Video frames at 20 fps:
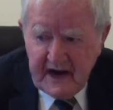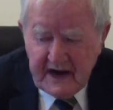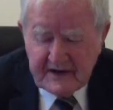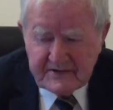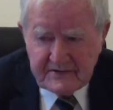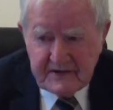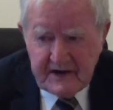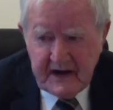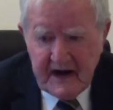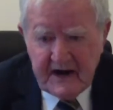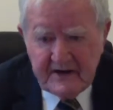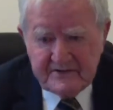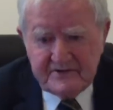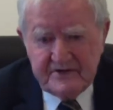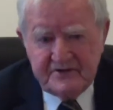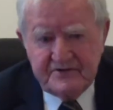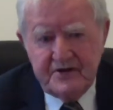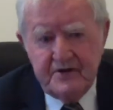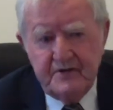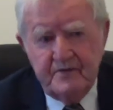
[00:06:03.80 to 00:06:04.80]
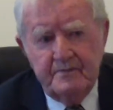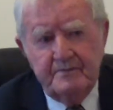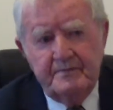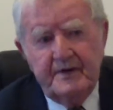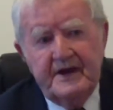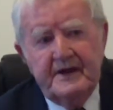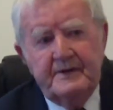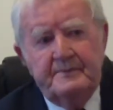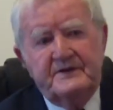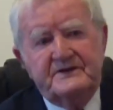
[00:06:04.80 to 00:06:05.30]
as regards to chewing
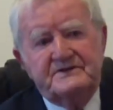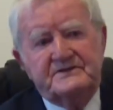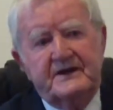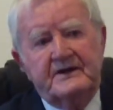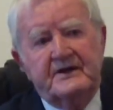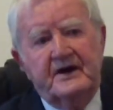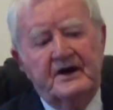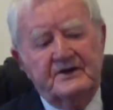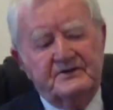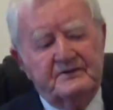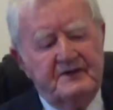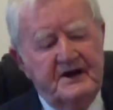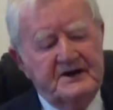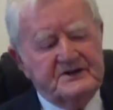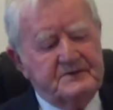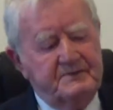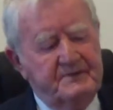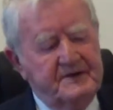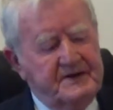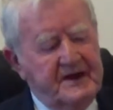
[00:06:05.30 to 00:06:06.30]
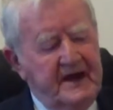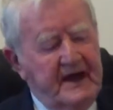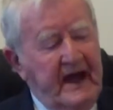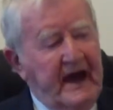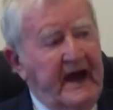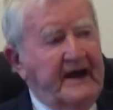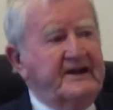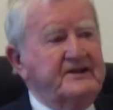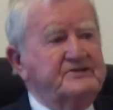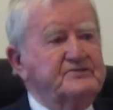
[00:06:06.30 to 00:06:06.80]
babies and all the rest of it.
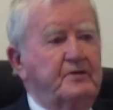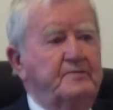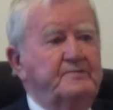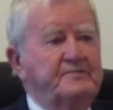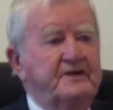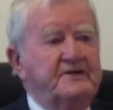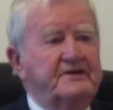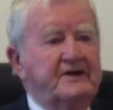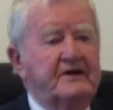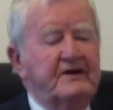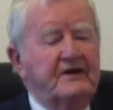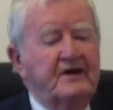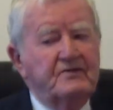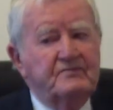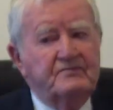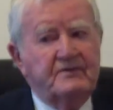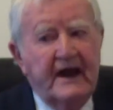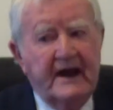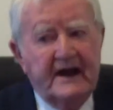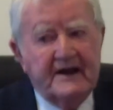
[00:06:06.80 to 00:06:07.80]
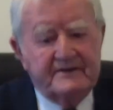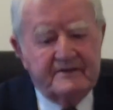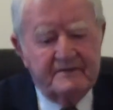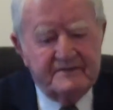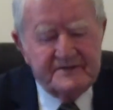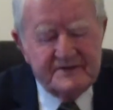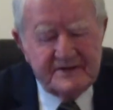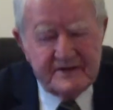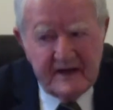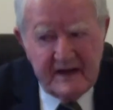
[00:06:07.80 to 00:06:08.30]
And it's up to the
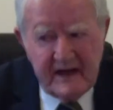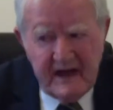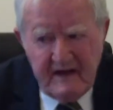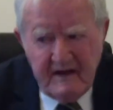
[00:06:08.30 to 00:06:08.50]
relatives.